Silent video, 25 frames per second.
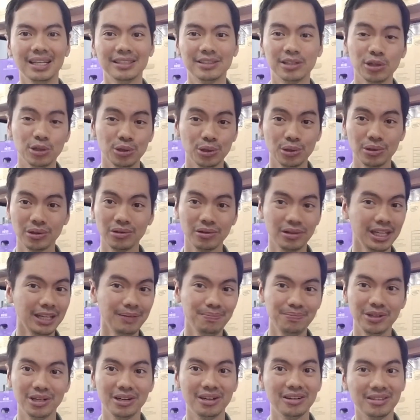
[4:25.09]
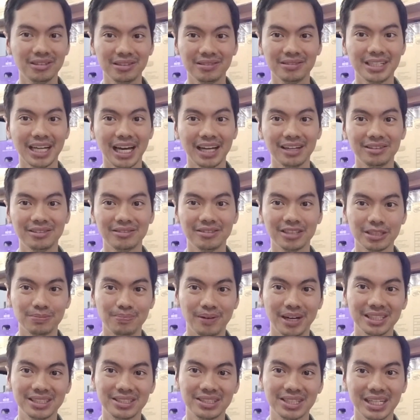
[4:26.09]
So to keep your chat
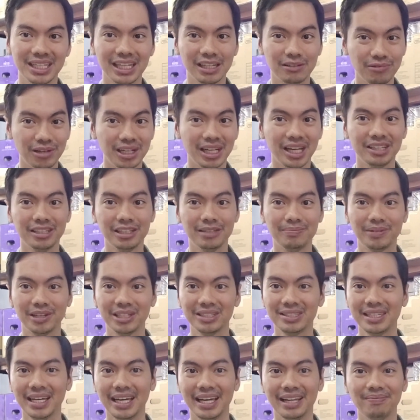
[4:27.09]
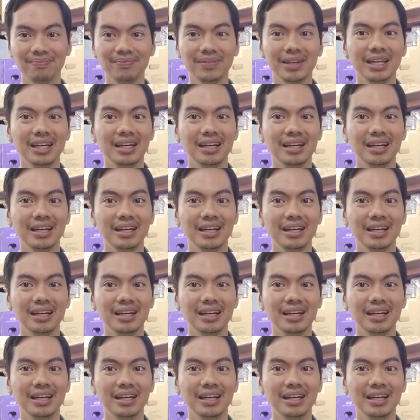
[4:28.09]
response rate at 100%,